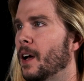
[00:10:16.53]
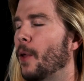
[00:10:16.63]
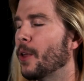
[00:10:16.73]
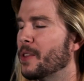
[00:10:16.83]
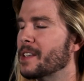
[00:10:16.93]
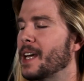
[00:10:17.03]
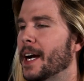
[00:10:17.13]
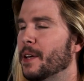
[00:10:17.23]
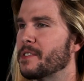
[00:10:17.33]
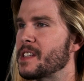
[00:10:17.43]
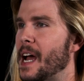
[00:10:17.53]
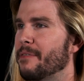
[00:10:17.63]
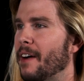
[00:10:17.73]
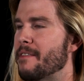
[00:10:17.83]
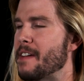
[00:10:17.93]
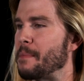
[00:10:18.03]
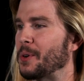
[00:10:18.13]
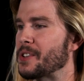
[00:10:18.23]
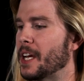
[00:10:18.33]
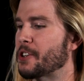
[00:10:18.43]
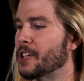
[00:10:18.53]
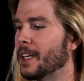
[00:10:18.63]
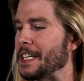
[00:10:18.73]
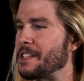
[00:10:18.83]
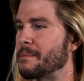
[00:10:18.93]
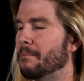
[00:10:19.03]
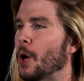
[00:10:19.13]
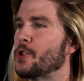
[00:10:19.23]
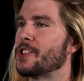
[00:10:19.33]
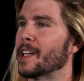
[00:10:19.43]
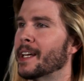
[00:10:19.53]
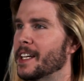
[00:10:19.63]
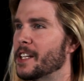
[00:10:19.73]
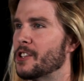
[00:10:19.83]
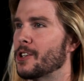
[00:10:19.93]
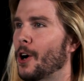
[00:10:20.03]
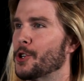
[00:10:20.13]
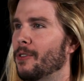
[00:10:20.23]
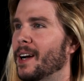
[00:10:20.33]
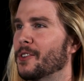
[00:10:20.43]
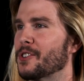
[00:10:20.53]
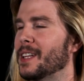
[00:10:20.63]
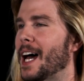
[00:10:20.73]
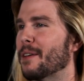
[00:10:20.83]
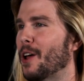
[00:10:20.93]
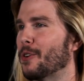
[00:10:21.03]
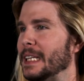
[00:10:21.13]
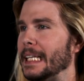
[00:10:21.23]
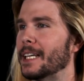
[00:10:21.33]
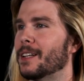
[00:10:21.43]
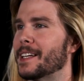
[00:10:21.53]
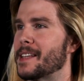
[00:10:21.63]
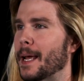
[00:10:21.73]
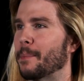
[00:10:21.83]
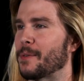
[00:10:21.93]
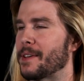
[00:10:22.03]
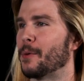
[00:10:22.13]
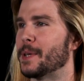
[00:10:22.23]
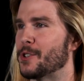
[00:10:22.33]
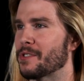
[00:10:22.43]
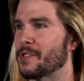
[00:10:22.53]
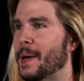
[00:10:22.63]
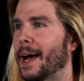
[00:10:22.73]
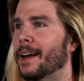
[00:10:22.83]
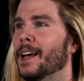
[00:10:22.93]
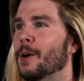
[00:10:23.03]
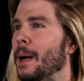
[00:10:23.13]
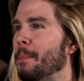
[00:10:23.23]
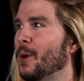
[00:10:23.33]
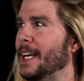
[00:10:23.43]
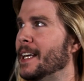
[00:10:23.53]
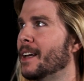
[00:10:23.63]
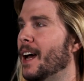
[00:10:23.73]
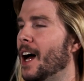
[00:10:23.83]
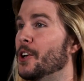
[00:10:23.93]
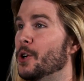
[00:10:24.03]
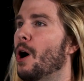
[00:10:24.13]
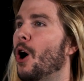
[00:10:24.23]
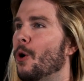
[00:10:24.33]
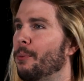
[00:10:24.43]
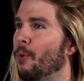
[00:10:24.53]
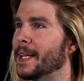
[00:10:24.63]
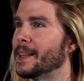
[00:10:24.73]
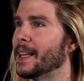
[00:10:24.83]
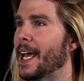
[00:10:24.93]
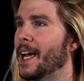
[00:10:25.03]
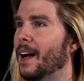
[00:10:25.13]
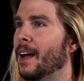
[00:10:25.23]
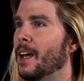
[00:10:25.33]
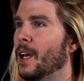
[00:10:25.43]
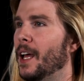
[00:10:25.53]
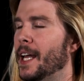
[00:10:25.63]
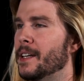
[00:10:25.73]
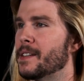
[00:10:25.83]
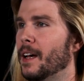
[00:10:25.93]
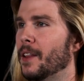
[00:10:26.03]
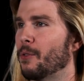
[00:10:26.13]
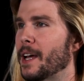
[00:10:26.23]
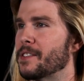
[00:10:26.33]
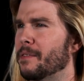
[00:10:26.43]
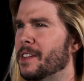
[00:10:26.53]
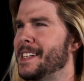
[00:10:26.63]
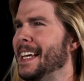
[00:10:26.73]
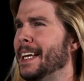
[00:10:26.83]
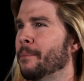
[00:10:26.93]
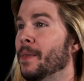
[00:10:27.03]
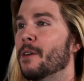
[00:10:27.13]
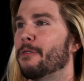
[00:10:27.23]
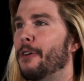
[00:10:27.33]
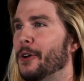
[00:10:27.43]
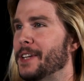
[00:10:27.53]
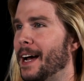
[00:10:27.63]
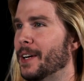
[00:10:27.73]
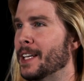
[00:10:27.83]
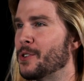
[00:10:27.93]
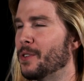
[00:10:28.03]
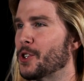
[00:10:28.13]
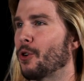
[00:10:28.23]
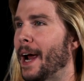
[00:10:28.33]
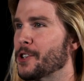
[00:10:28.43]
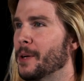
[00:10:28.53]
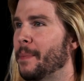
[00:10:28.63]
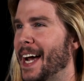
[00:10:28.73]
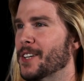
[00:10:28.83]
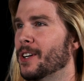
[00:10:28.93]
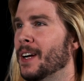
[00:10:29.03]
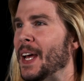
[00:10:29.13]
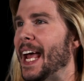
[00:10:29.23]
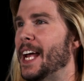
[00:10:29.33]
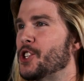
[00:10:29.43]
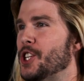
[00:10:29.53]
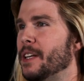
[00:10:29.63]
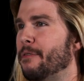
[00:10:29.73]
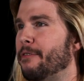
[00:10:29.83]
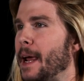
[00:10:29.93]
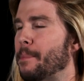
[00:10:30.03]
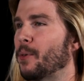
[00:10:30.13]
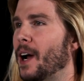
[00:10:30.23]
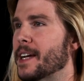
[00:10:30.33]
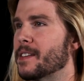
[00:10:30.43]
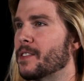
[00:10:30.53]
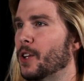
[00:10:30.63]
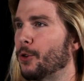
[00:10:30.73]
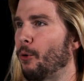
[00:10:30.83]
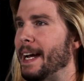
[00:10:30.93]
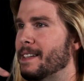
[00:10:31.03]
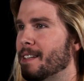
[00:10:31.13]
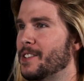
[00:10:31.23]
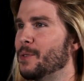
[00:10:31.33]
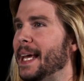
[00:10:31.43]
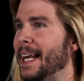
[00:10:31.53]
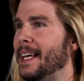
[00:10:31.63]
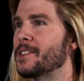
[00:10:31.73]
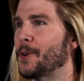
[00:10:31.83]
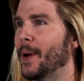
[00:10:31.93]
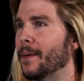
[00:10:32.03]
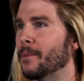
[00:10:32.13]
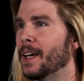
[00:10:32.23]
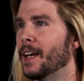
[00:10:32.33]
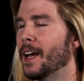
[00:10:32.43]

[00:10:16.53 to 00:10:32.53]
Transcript: Although this kind of sci-fi vaporization is most seen in Star Trek, there's a lot of other little examples that would be just as bad. Remember in A New Hope when Leia and the rest of the team fall down into the trash compactor and she vaporizes the grate to get into it?